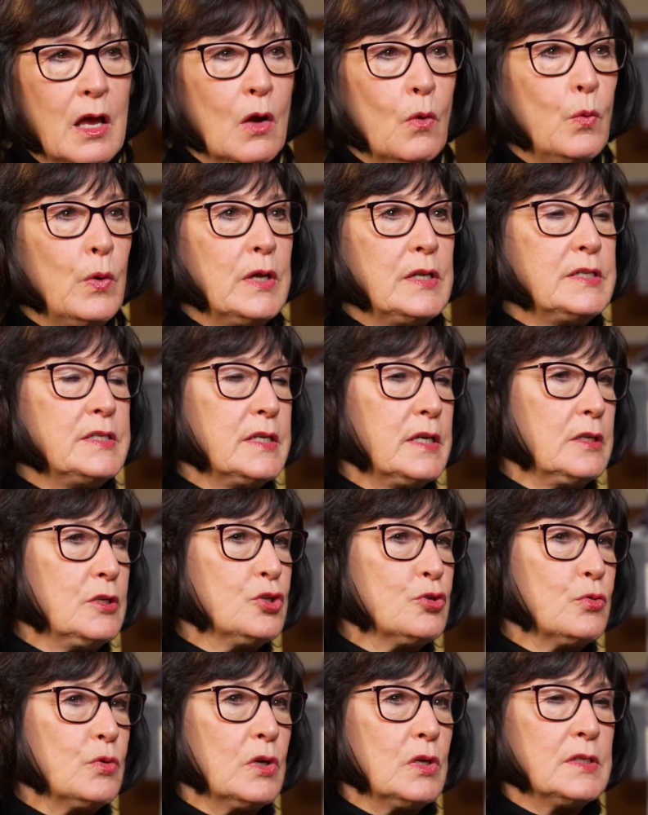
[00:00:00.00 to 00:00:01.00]
We did
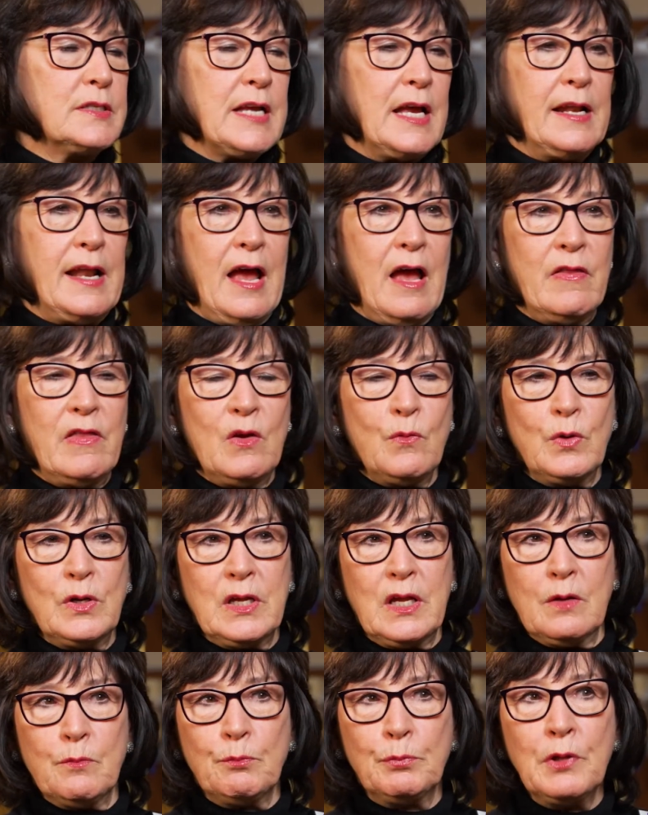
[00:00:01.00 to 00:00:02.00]
drills on how they would
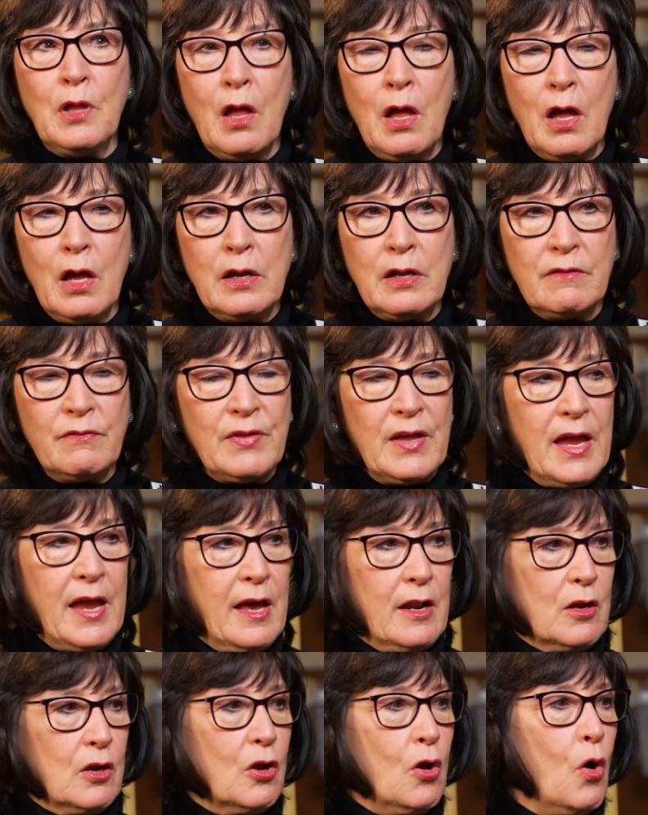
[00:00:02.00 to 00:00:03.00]
get blood. If they
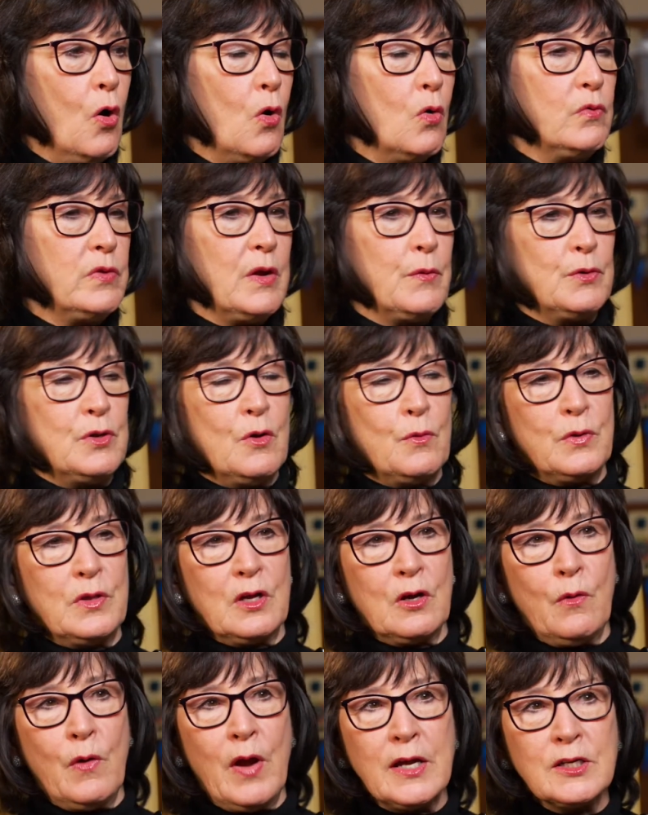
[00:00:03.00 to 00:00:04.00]
had a code, they would know where the
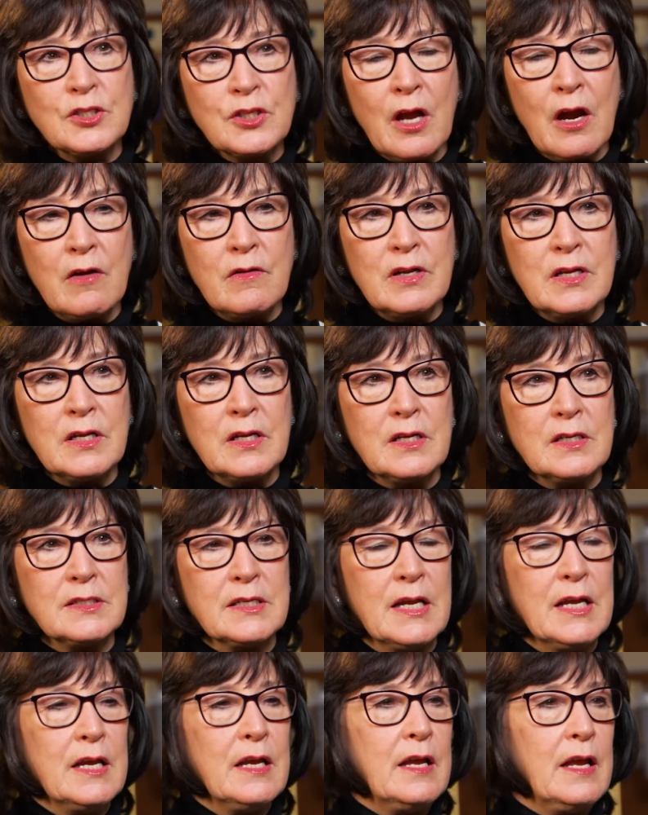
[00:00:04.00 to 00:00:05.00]
crash cart is.
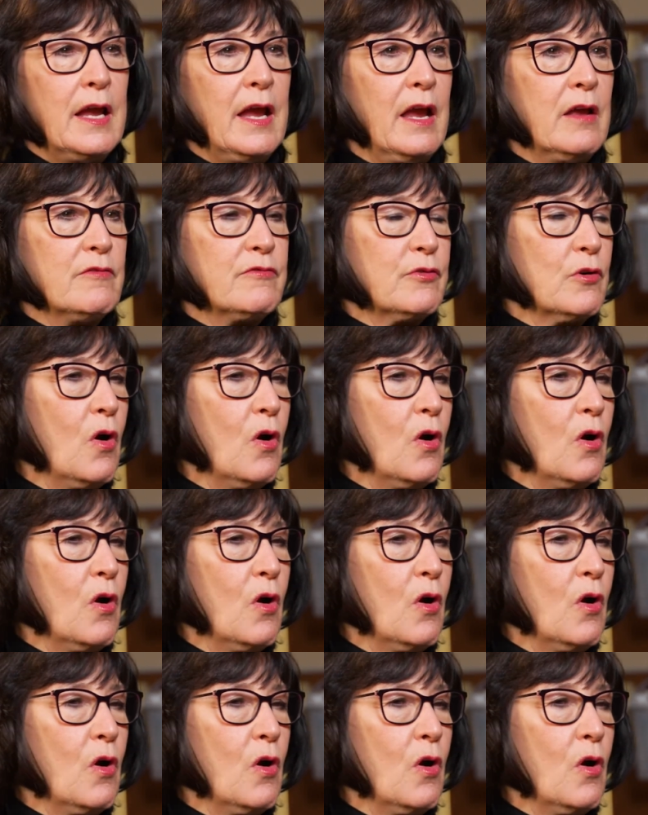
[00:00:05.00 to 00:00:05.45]
And for